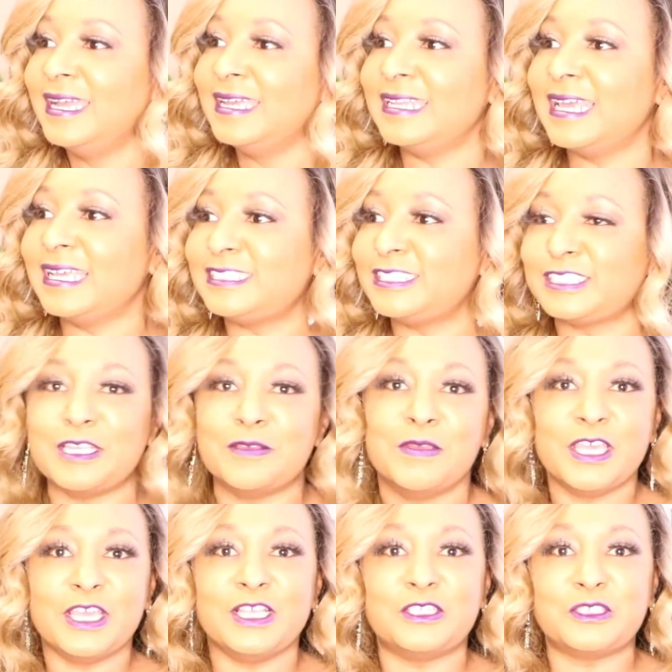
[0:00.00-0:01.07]
Not just
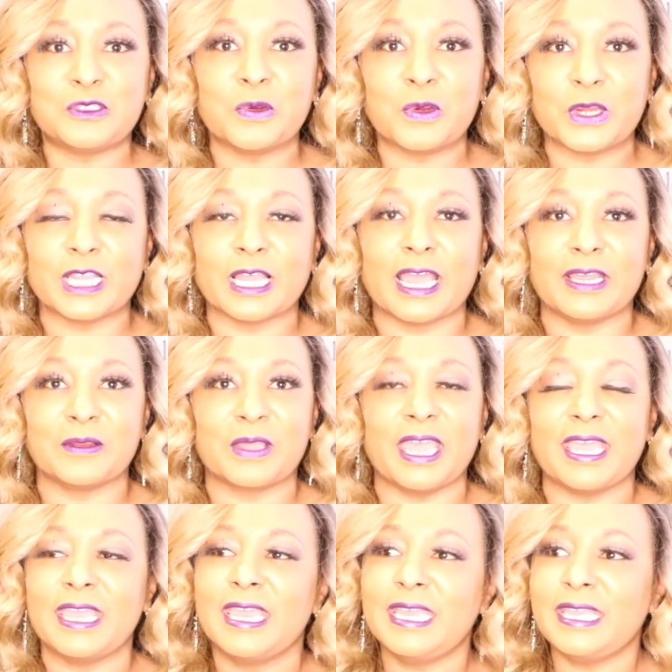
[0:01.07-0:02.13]
his storyline,
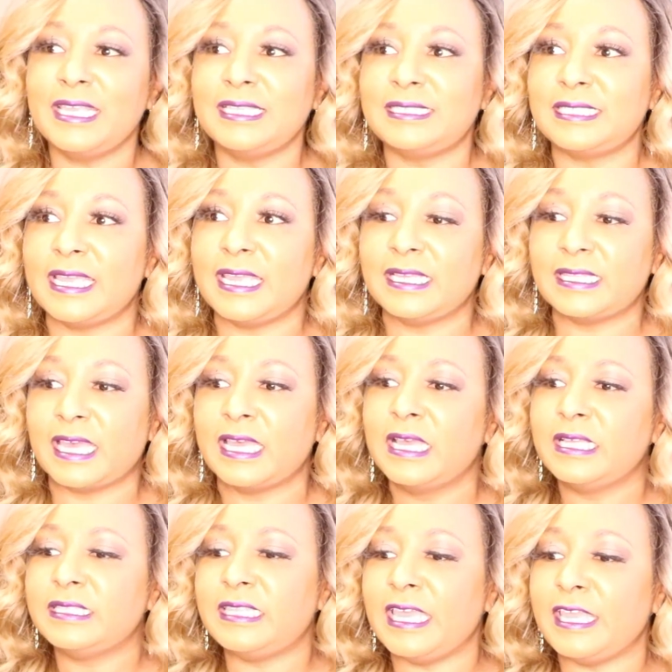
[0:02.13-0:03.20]
okay? He's saying
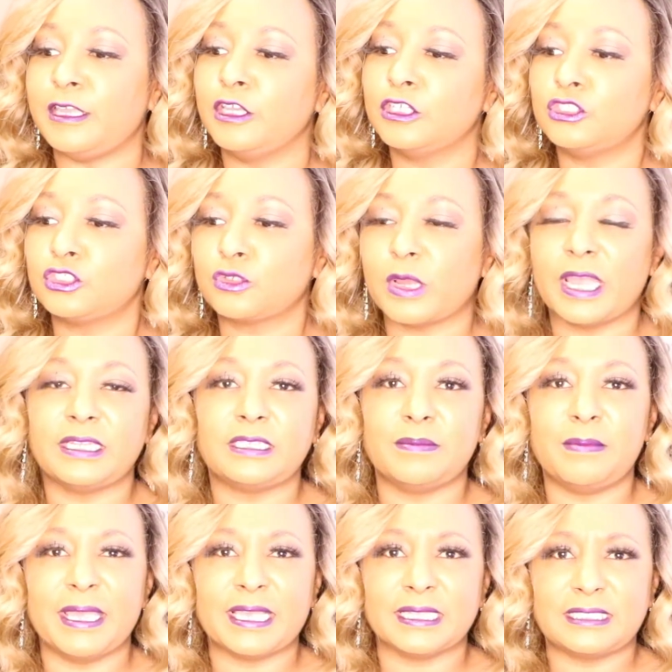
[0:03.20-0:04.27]
that they tried to
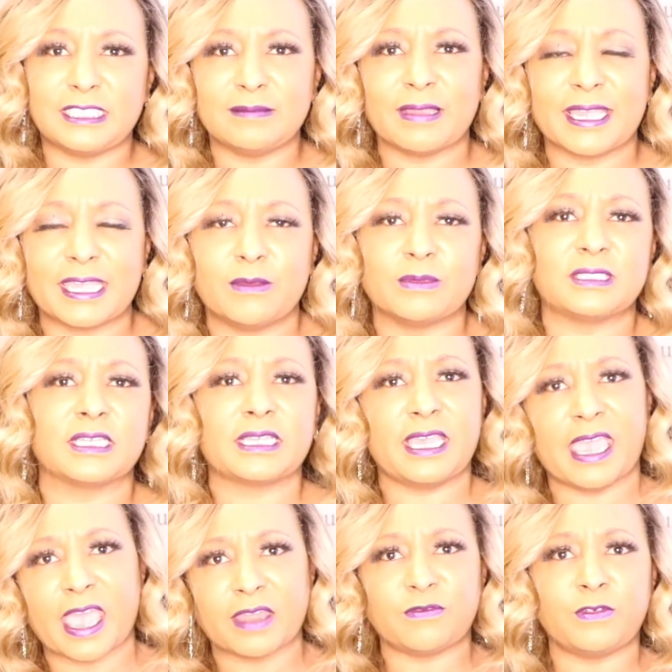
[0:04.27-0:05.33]
make it seem like it was a
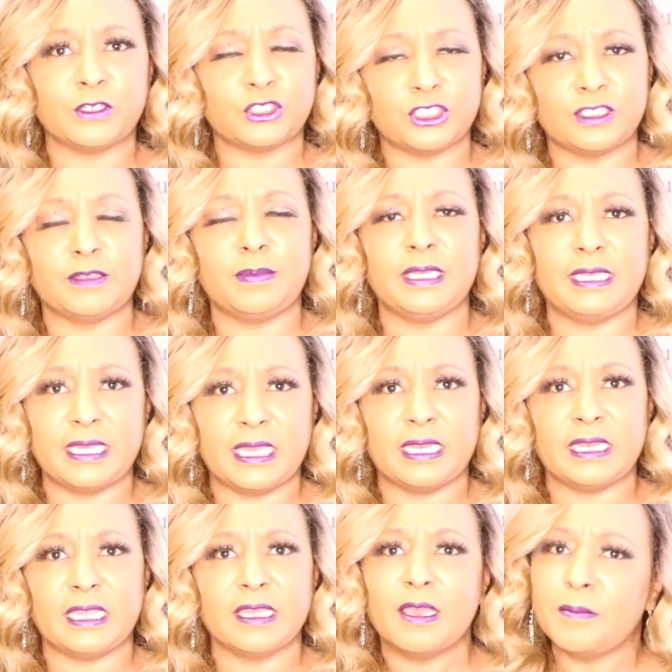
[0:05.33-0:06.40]
catfish in the
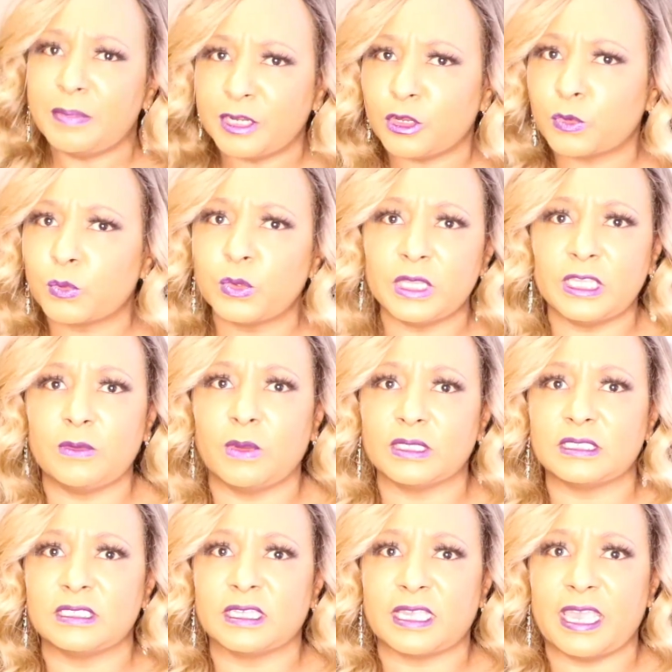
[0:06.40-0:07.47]
beginning, but it really
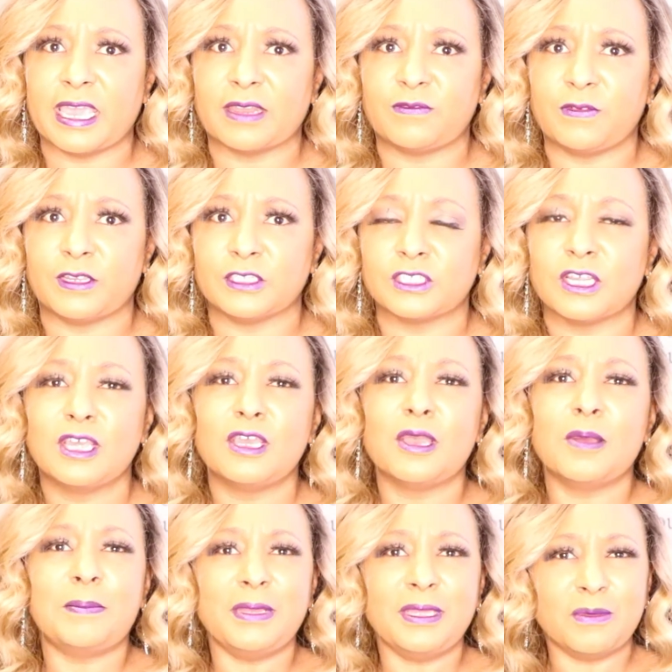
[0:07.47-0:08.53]
wasn't a catfish.
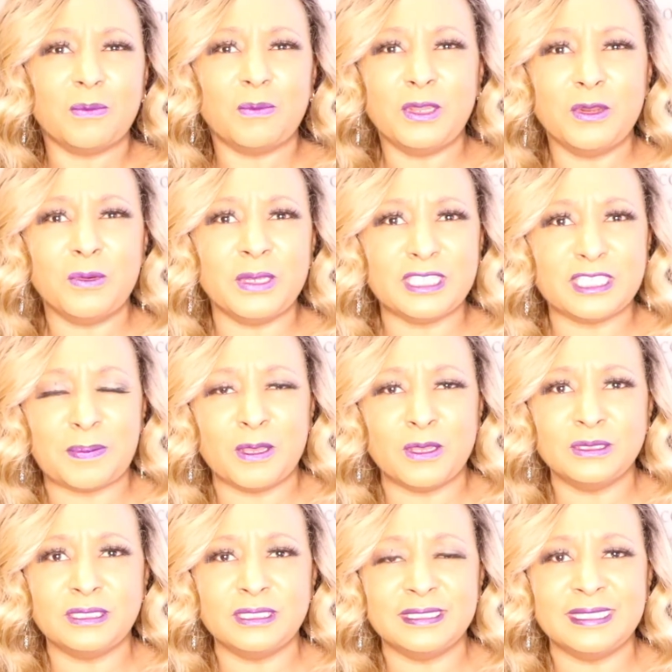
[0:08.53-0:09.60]
But what are we
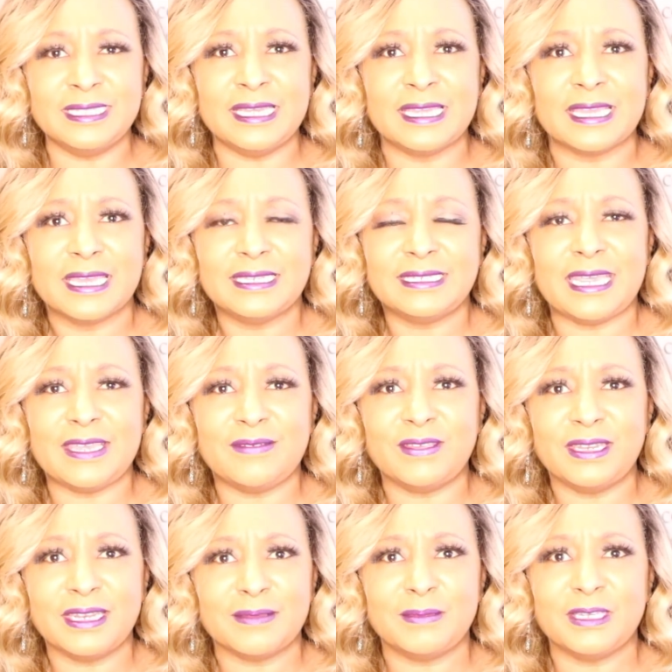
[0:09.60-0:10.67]
supposed to think,
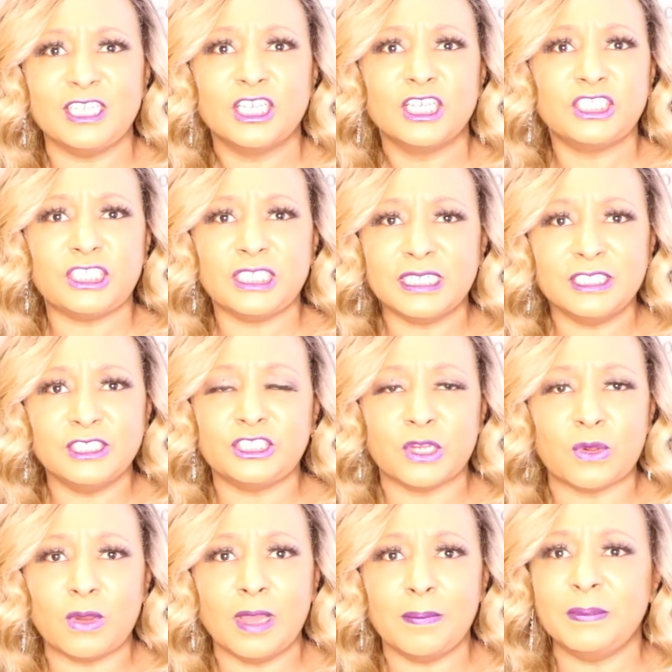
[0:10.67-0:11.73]
David? I mean, she didn't
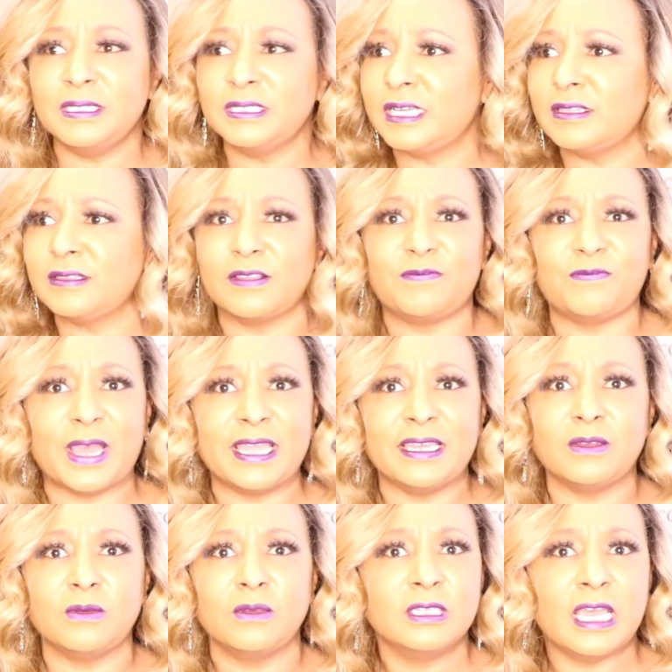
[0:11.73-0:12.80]
show up until the
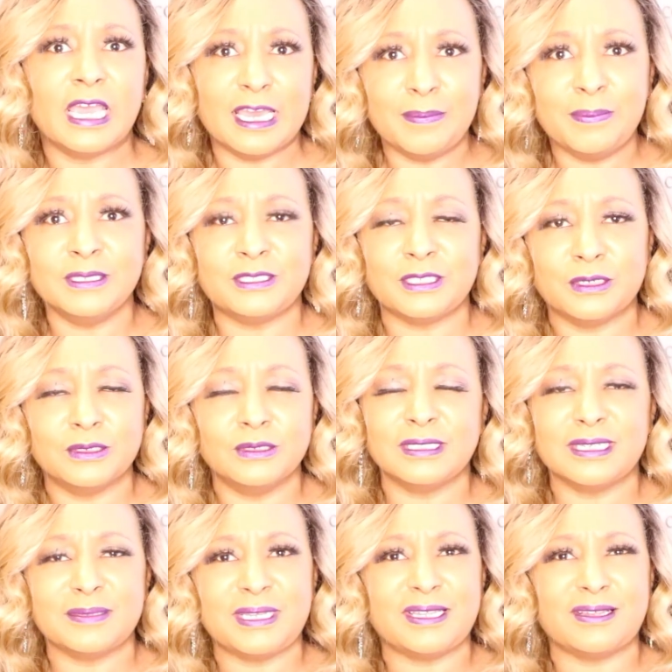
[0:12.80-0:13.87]
final episodes.
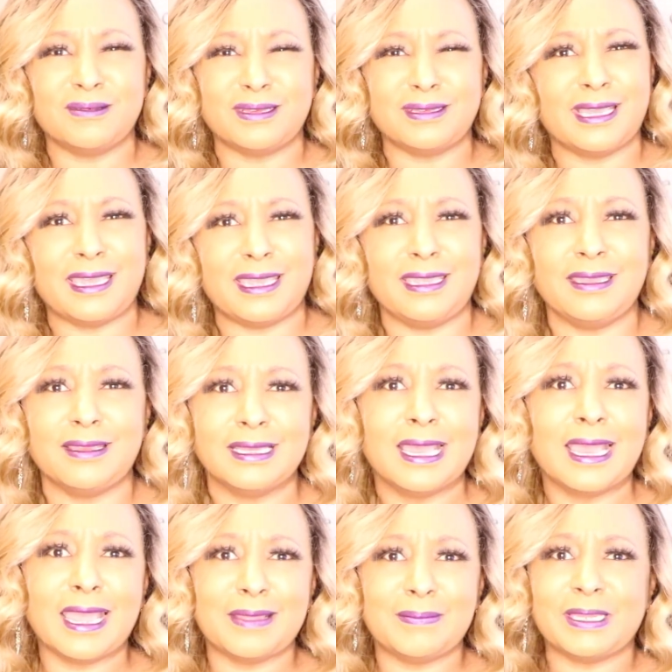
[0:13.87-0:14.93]
I mean, okay.
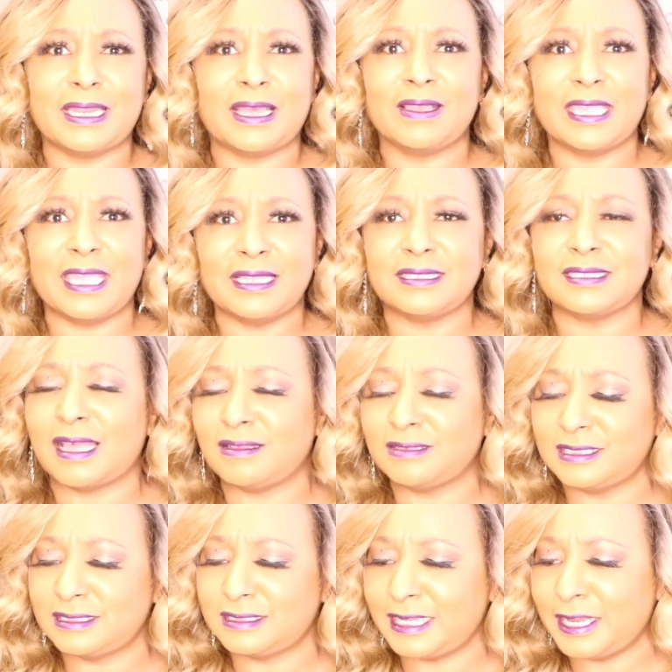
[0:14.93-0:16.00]
I mean, I guess I'll
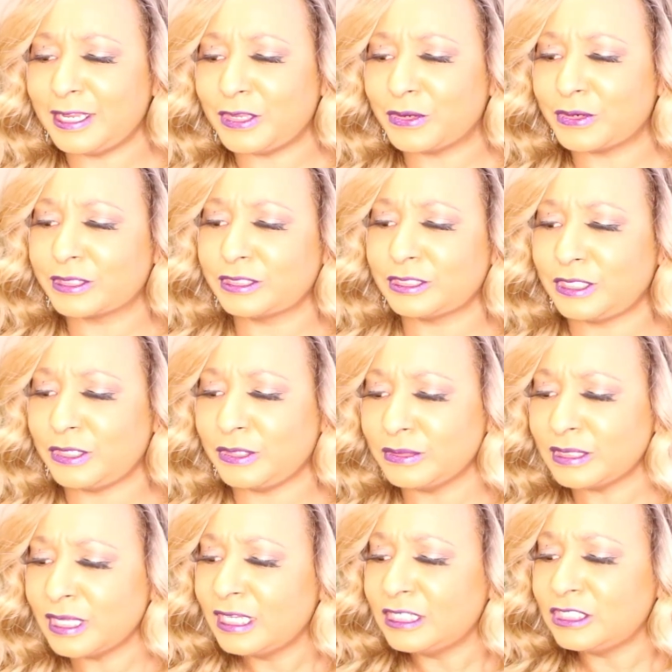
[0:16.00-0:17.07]
just take your
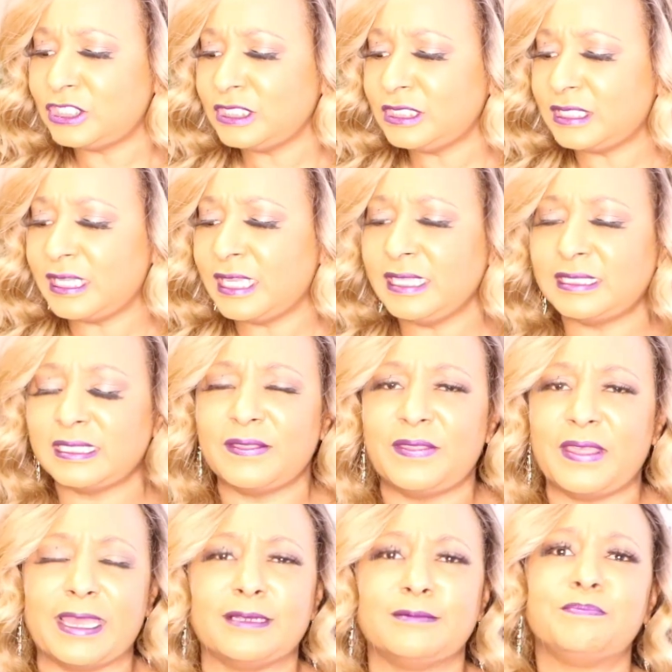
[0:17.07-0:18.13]
excuse. He said
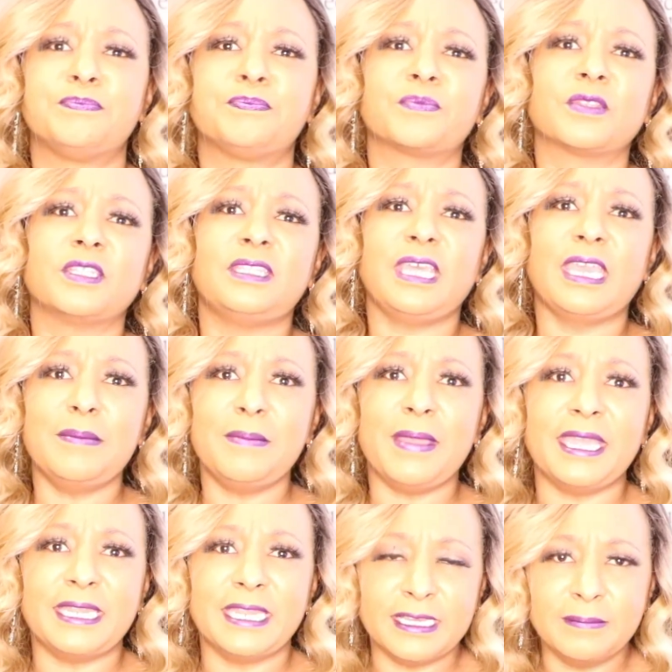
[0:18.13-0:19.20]
that they
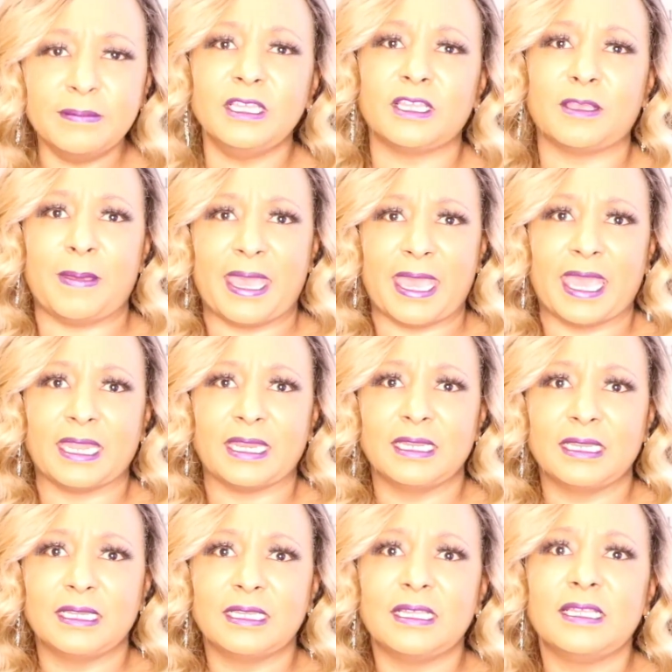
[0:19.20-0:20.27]
made him look bad.
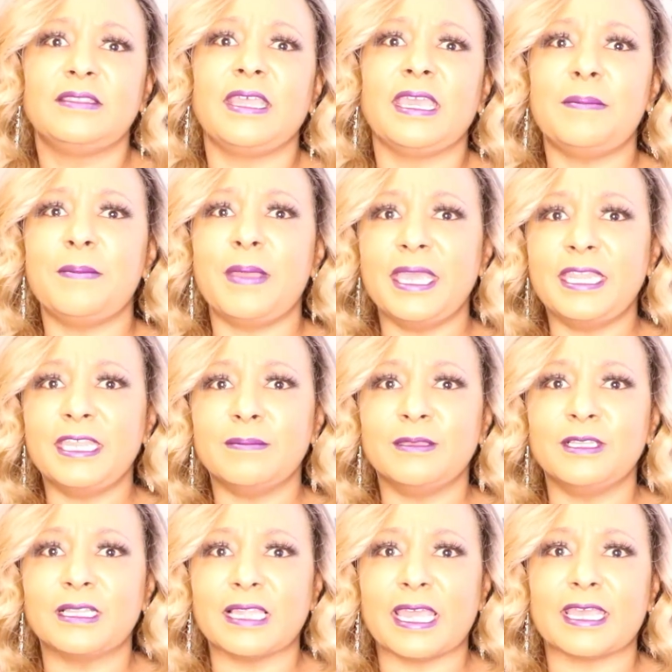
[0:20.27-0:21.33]
They made him
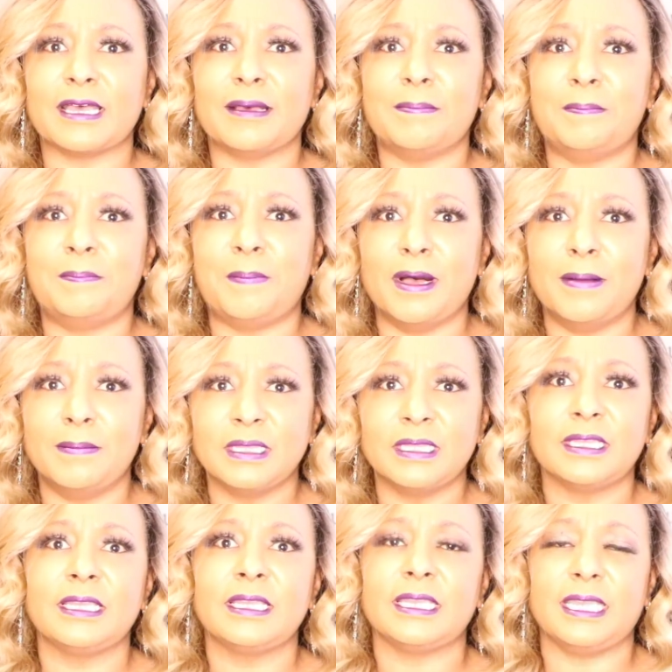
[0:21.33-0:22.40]
look like a
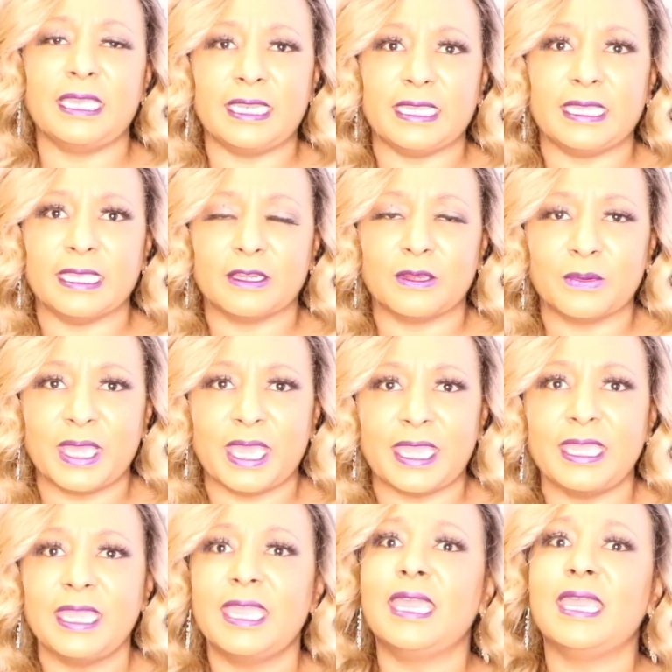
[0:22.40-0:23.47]
bumbling idiot,
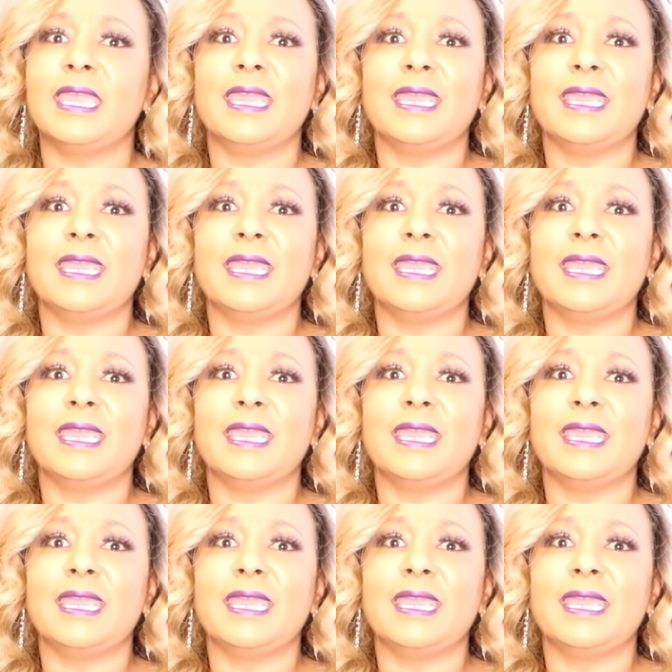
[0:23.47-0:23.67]
okay?